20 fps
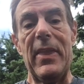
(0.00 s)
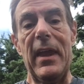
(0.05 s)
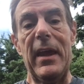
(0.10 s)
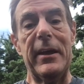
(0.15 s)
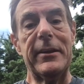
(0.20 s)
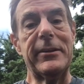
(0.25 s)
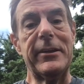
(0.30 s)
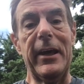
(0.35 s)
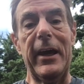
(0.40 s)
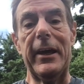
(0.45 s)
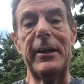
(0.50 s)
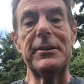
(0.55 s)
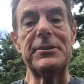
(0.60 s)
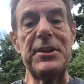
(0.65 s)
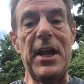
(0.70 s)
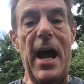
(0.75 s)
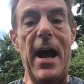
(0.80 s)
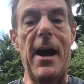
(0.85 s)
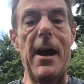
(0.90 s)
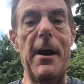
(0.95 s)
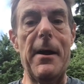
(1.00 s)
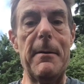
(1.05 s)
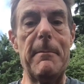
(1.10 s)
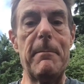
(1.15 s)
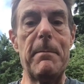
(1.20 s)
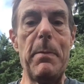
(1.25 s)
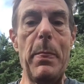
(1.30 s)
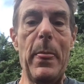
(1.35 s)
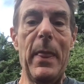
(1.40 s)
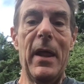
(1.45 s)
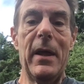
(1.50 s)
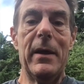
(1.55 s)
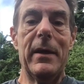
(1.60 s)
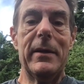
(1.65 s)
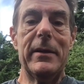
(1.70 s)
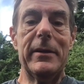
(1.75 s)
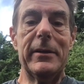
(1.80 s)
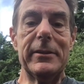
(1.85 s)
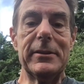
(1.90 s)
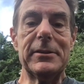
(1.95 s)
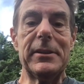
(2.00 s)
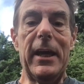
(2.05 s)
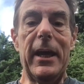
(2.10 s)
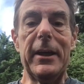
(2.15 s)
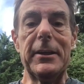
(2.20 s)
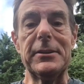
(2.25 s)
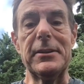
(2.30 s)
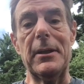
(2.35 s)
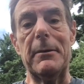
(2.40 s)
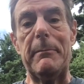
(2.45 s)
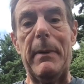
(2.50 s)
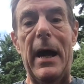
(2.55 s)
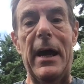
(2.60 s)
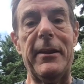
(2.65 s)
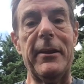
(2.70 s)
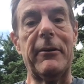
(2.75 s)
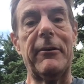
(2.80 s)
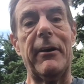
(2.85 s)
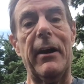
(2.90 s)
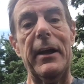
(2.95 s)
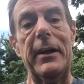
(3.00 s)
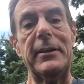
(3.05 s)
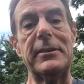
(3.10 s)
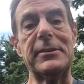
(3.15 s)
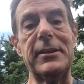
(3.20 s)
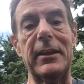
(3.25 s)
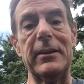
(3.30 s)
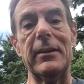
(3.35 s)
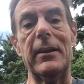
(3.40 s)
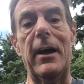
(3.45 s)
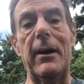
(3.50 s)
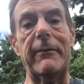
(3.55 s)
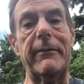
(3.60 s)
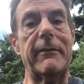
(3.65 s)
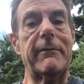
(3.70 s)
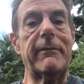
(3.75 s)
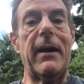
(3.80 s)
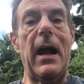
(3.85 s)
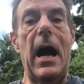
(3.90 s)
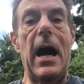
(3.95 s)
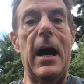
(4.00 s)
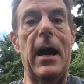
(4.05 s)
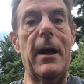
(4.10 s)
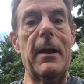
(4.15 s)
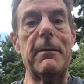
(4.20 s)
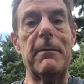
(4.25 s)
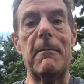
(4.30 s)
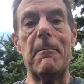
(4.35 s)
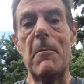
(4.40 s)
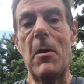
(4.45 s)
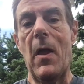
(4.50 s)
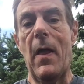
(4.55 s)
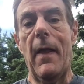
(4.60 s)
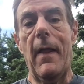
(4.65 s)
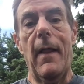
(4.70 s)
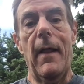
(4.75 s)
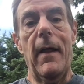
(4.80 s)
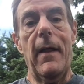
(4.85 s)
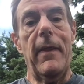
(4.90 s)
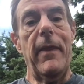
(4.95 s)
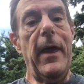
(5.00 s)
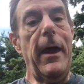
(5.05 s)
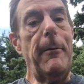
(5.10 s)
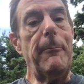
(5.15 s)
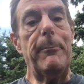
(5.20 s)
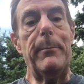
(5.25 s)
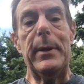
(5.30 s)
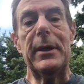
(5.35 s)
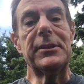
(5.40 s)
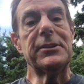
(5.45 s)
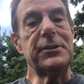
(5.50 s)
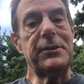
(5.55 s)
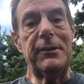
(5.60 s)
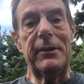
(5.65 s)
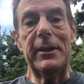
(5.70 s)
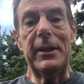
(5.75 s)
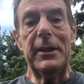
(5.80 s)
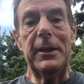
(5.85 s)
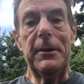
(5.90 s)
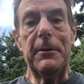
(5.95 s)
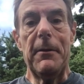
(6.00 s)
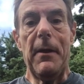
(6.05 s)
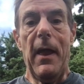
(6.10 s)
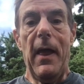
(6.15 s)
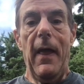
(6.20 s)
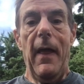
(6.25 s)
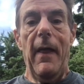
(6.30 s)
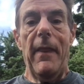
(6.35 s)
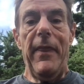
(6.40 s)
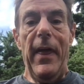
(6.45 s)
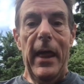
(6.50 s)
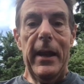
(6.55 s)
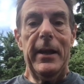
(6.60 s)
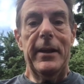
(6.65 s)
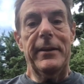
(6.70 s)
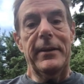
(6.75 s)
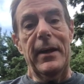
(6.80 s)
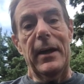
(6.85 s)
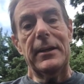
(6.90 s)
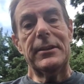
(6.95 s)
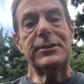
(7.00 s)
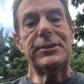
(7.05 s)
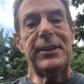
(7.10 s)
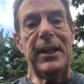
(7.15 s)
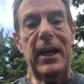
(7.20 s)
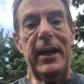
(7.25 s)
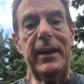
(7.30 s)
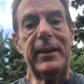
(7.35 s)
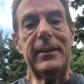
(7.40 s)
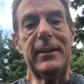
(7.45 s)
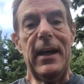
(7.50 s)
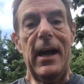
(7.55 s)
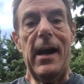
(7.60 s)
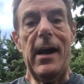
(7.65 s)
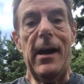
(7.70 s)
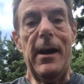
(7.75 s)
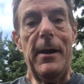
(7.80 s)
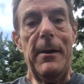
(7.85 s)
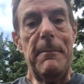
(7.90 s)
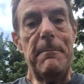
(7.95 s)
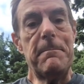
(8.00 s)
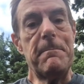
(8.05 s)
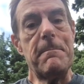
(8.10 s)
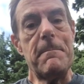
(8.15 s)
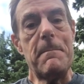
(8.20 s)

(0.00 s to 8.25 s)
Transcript: It takes time. It's actually by the grace and love of God, that mystery, that it does take time.